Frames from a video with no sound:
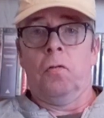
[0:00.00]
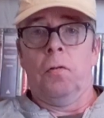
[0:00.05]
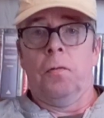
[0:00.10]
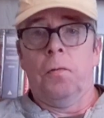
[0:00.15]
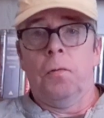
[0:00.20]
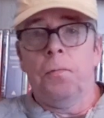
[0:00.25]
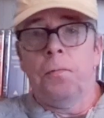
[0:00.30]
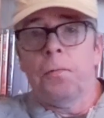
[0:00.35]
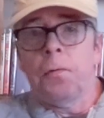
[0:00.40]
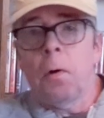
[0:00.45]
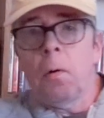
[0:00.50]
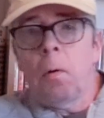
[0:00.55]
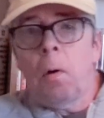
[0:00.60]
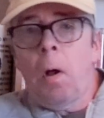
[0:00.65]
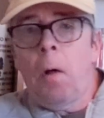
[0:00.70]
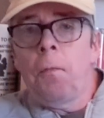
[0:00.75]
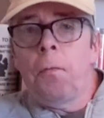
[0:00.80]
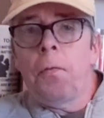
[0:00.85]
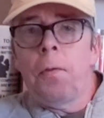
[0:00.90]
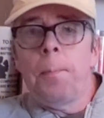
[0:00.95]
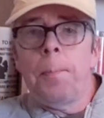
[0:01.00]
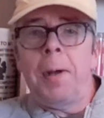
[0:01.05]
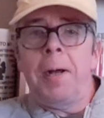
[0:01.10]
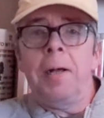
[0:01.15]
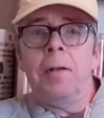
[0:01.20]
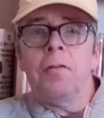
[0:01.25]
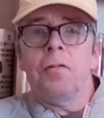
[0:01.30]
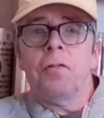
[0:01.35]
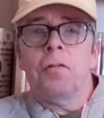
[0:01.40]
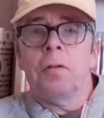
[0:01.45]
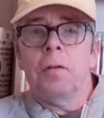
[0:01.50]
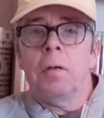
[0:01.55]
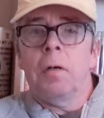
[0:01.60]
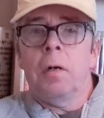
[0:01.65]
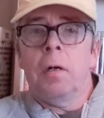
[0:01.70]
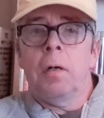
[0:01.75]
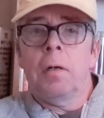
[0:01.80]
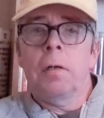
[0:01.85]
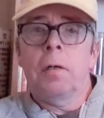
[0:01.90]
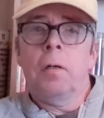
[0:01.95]
off the bat,
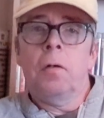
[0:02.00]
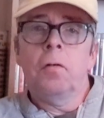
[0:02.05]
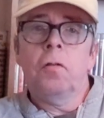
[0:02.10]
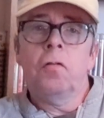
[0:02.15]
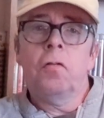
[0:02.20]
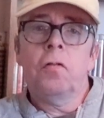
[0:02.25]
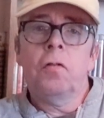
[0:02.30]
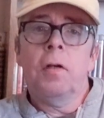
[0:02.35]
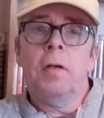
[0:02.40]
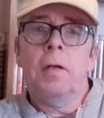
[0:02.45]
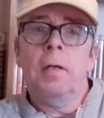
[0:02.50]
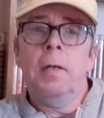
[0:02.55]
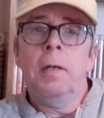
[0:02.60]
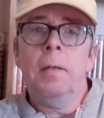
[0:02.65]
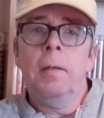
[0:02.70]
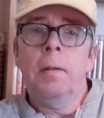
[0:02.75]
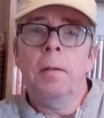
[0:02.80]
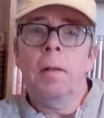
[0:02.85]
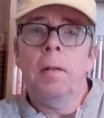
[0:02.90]
I'd like to say